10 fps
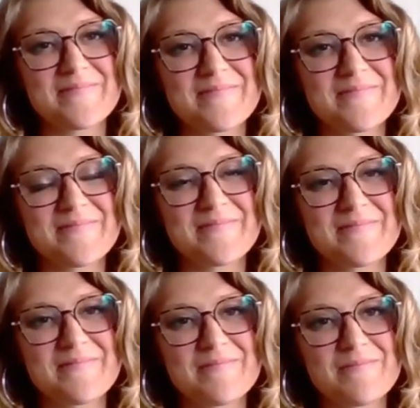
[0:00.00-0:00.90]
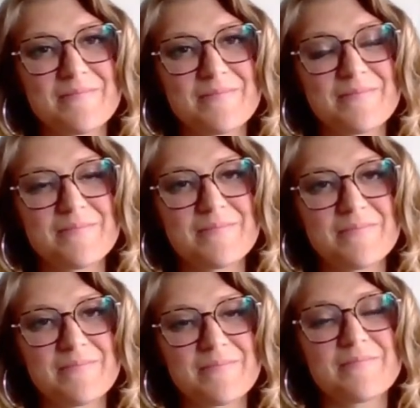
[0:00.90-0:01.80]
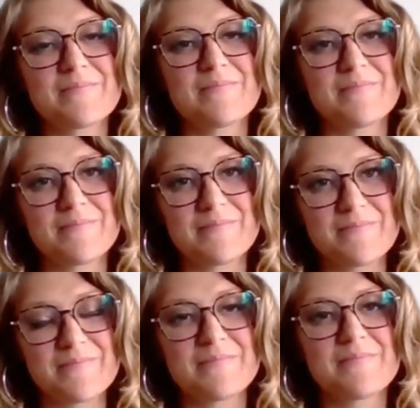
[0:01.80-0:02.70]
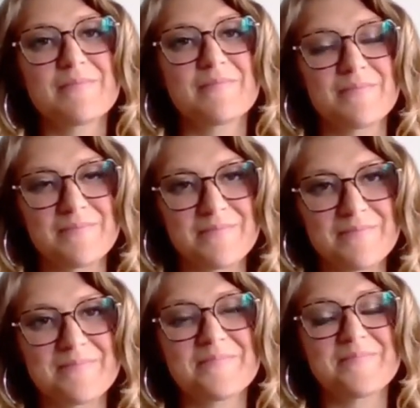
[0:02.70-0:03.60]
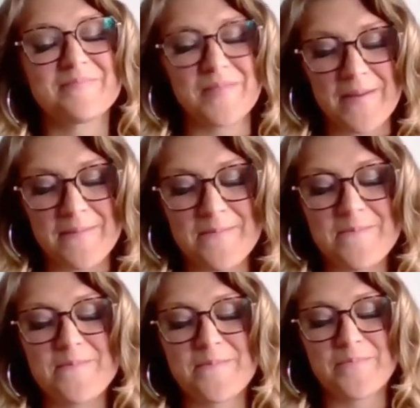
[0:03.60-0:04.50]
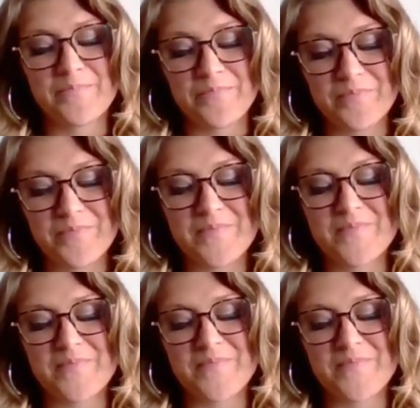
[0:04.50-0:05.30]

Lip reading: [no speech]